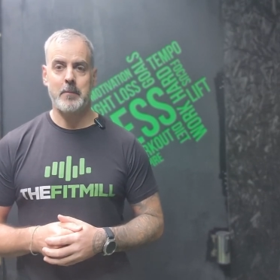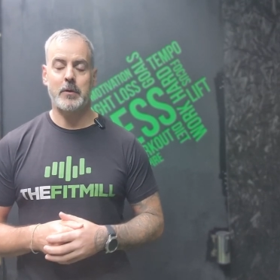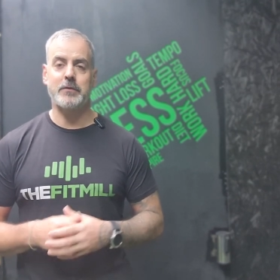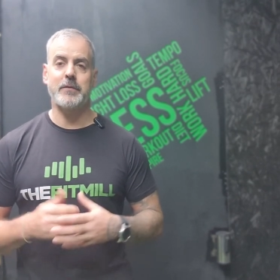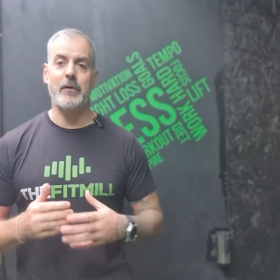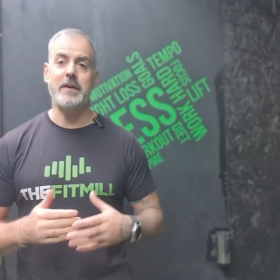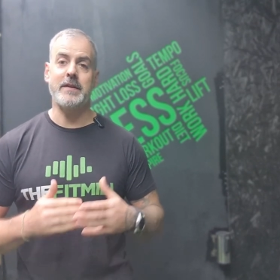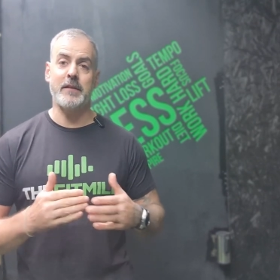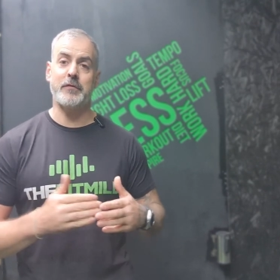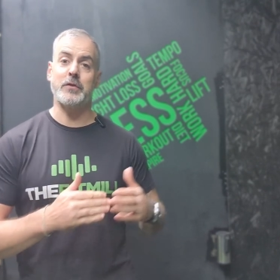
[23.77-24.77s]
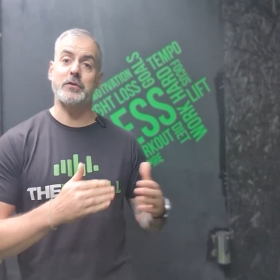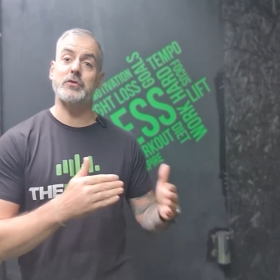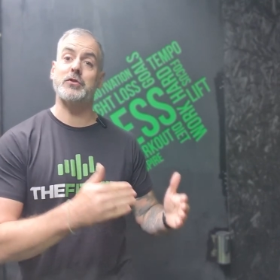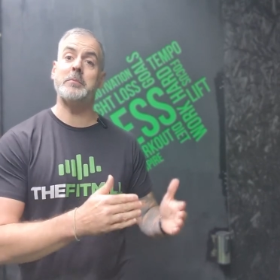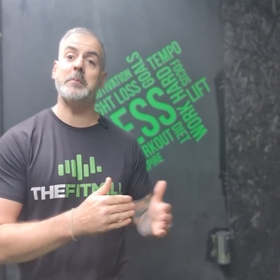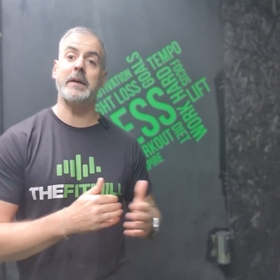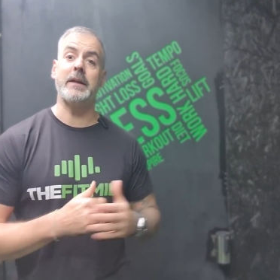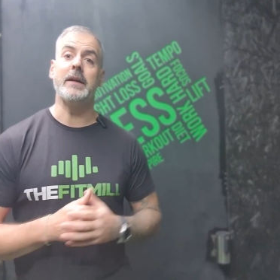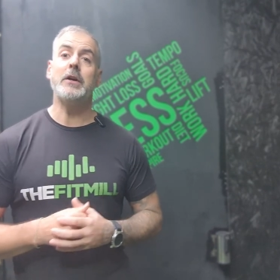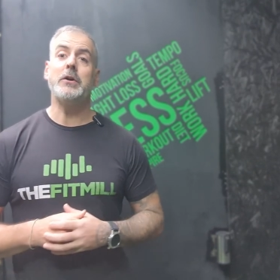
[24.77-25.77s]
But it's very different to
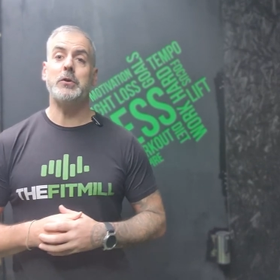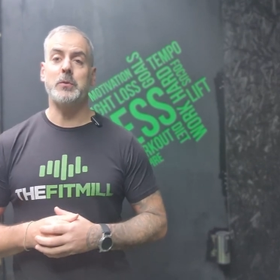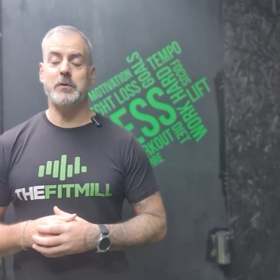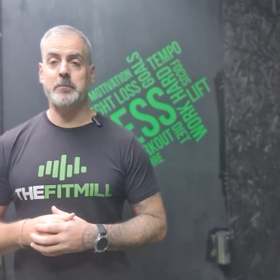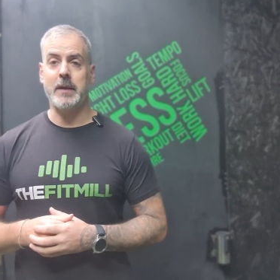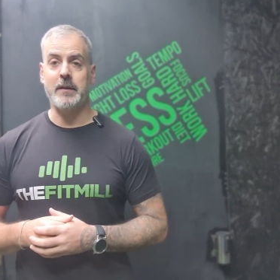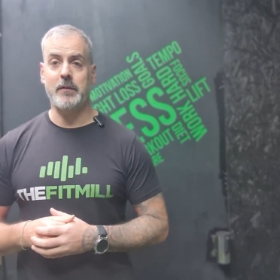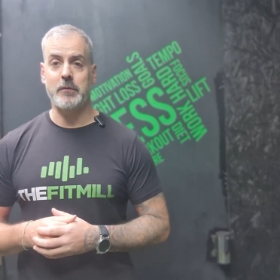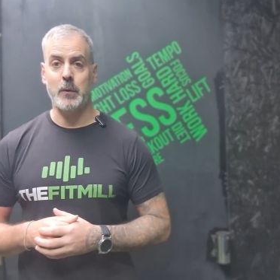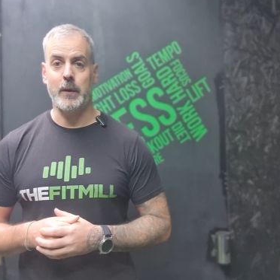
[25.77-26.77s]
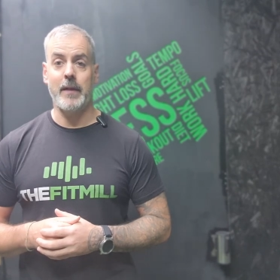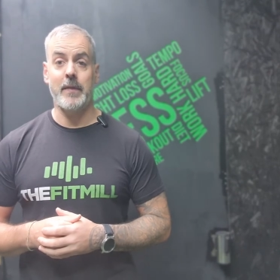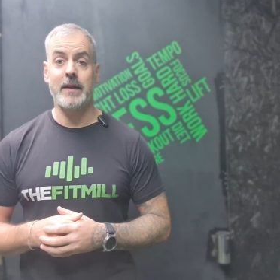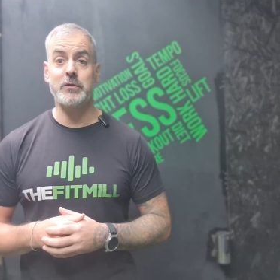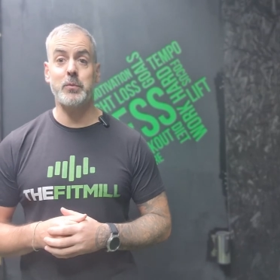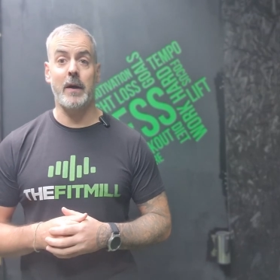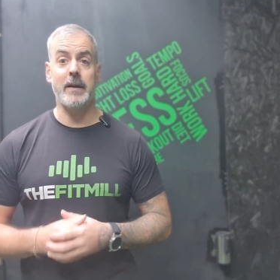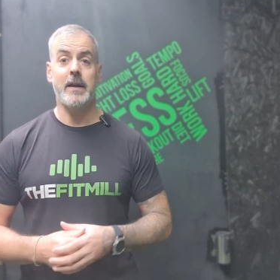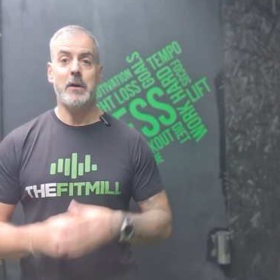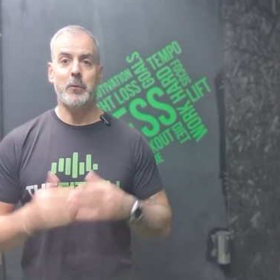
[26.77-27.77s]
somebody who has been through it. And that's
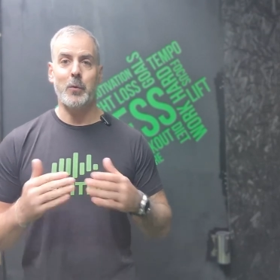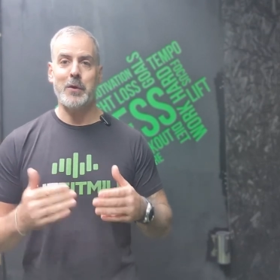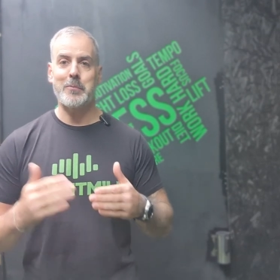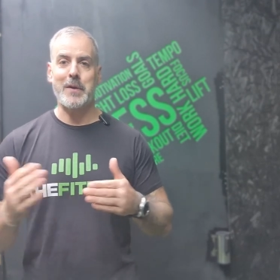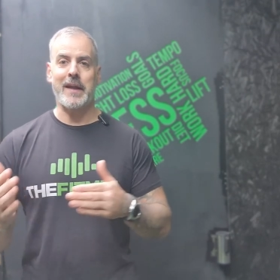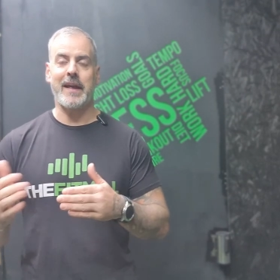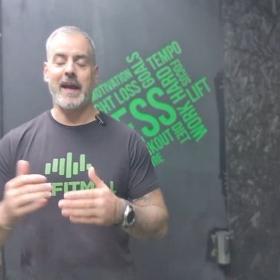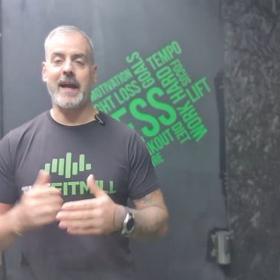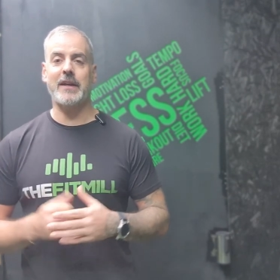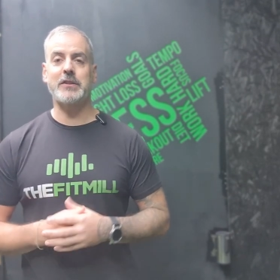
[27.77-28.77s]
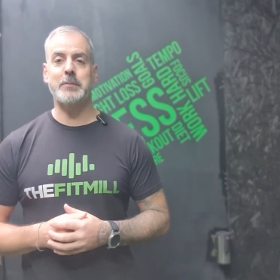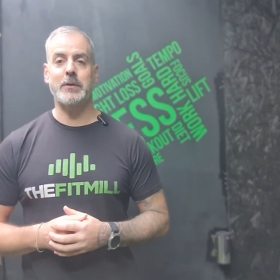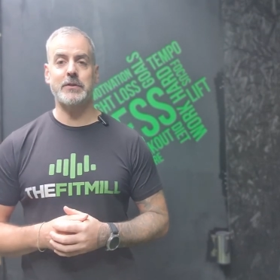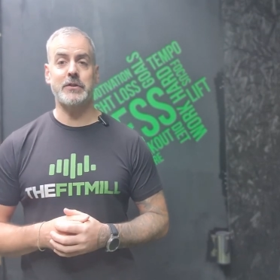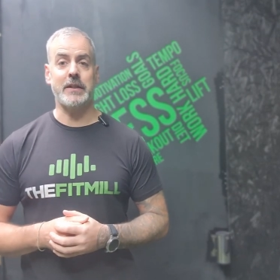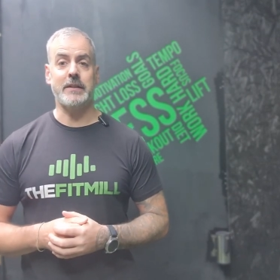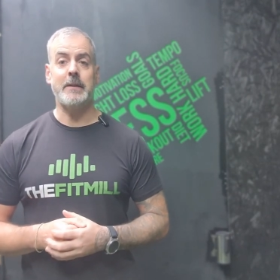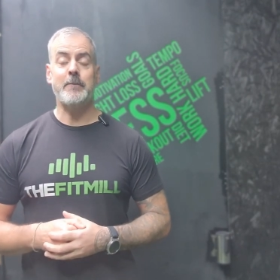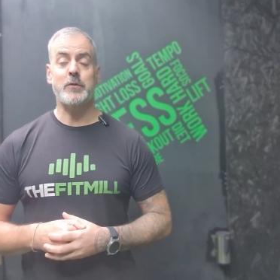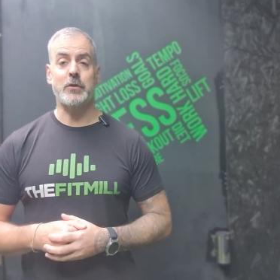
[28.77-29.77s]
why we're bringing experts in
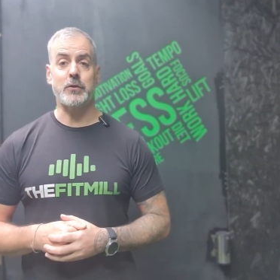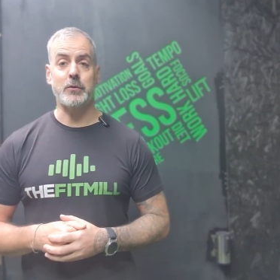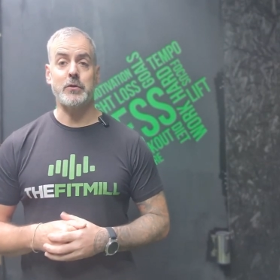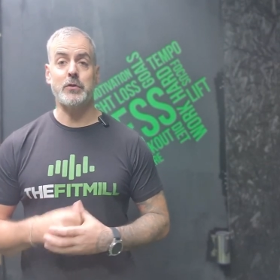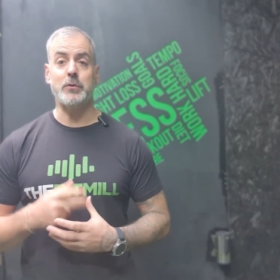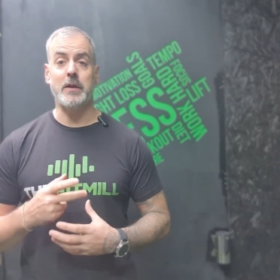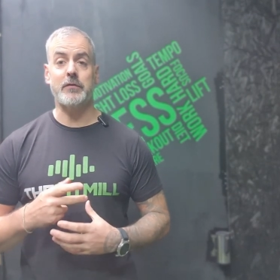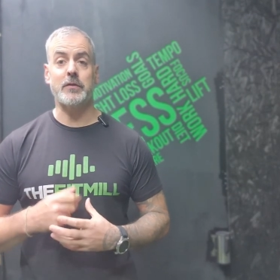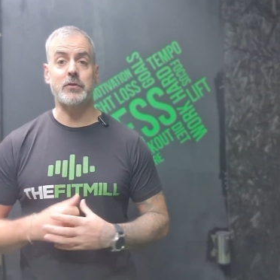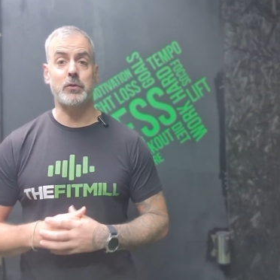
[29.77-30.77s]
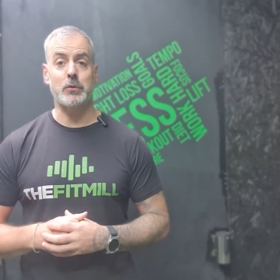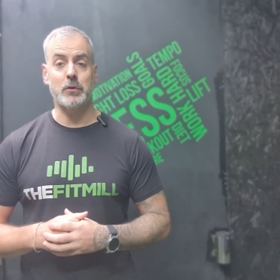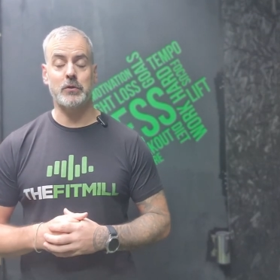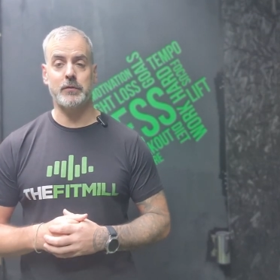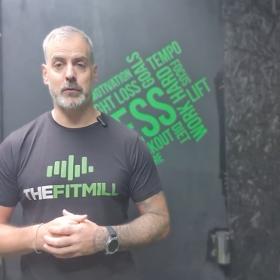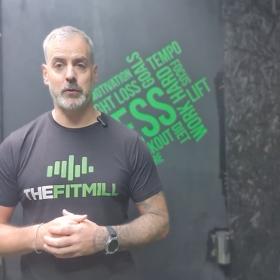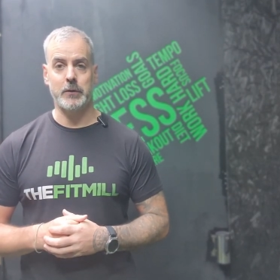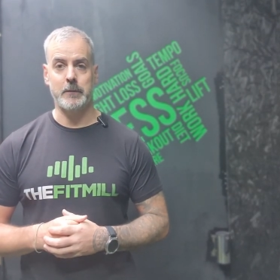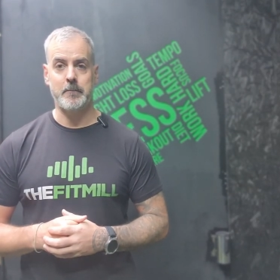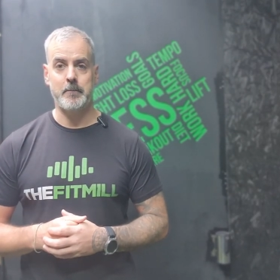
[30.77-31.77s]
to do two different talks for
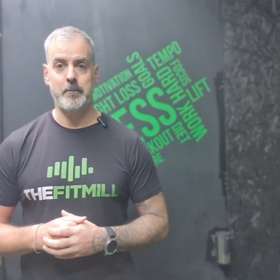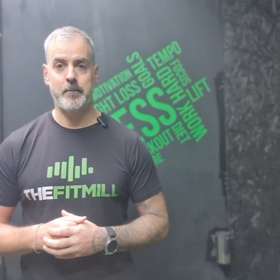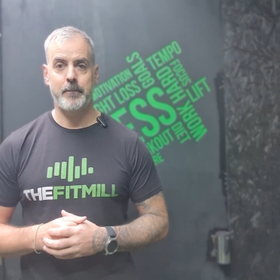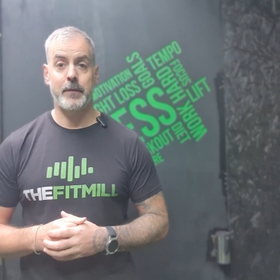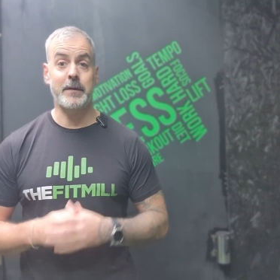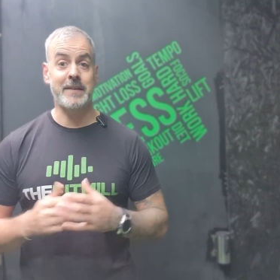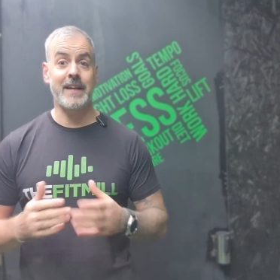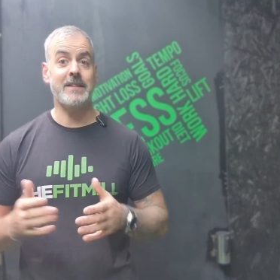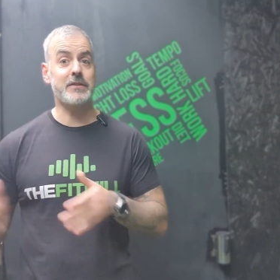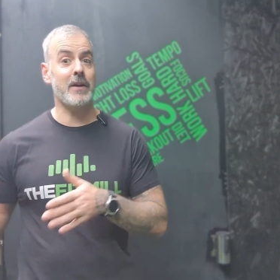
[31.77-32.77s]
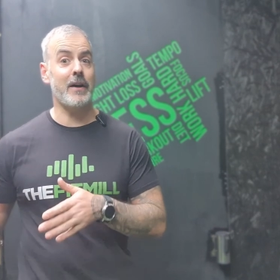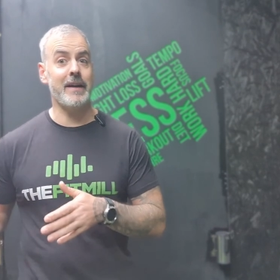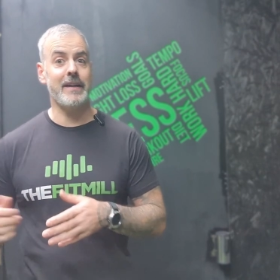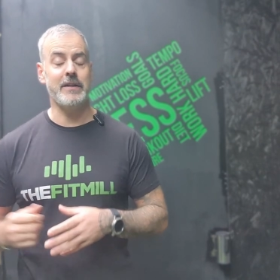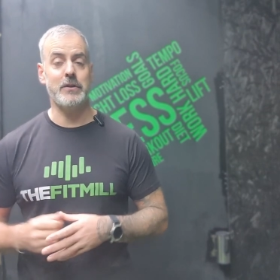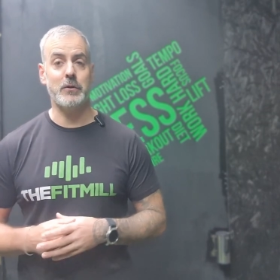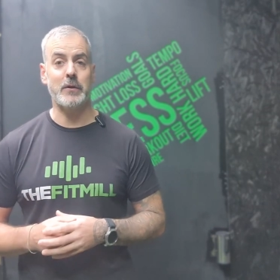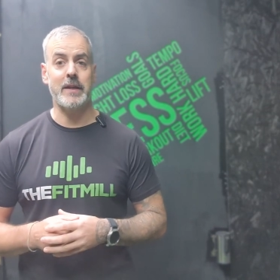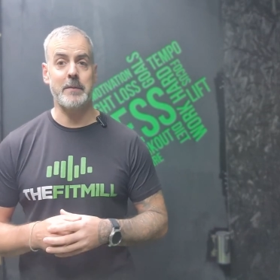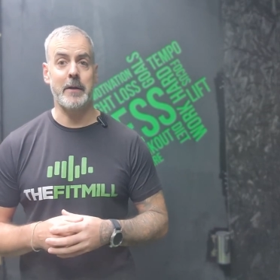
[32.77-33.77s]
you. The dates are in your
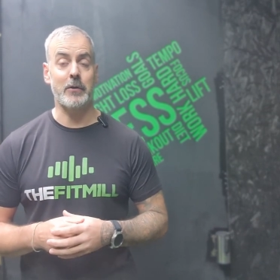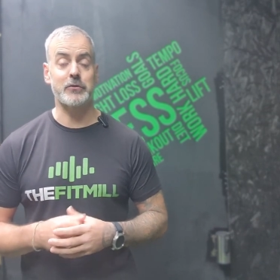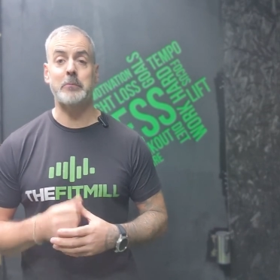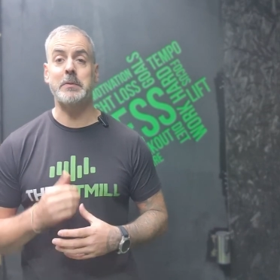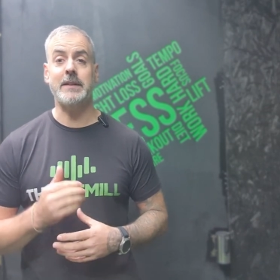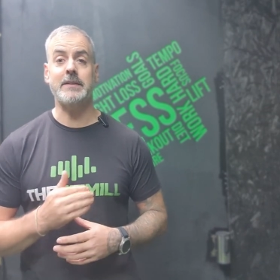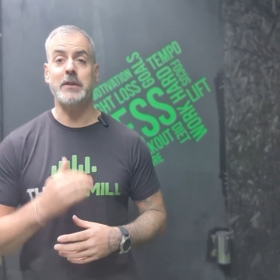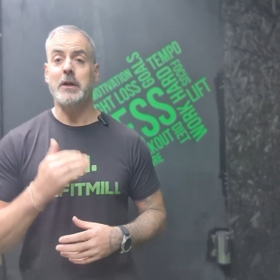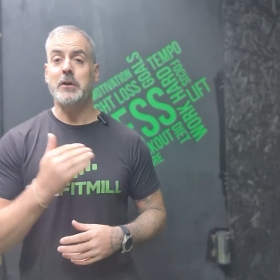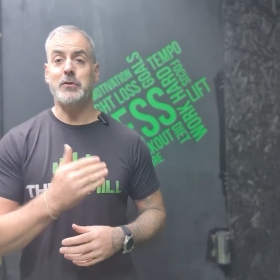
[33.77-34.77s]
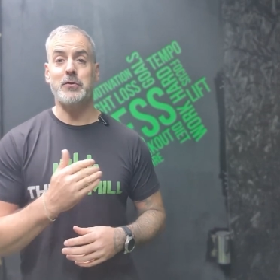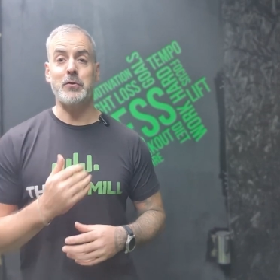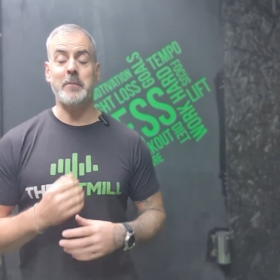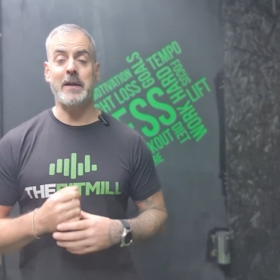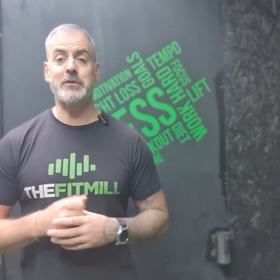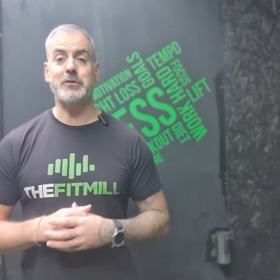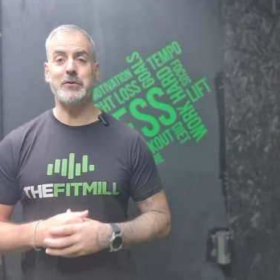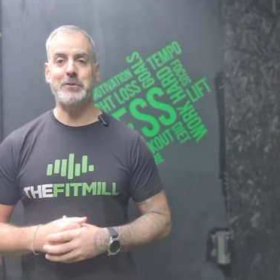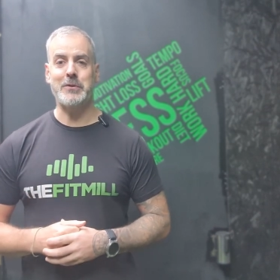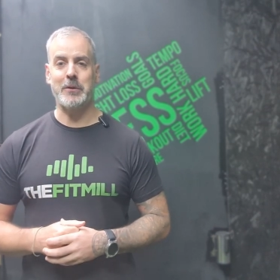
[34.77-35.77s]
email, so please do make sure
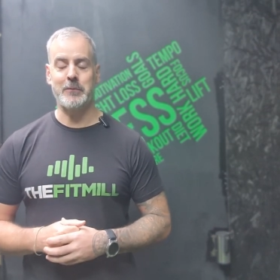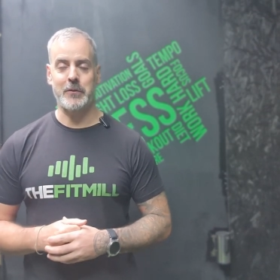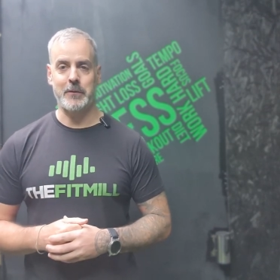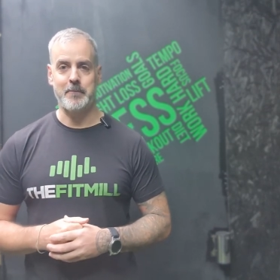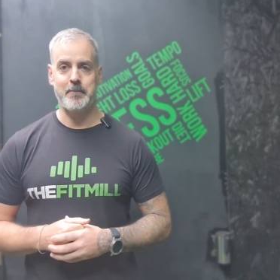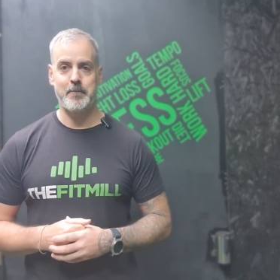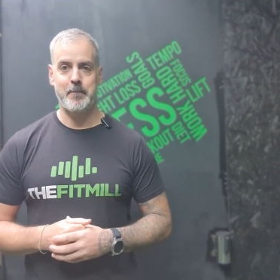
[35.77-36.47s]
you come to them.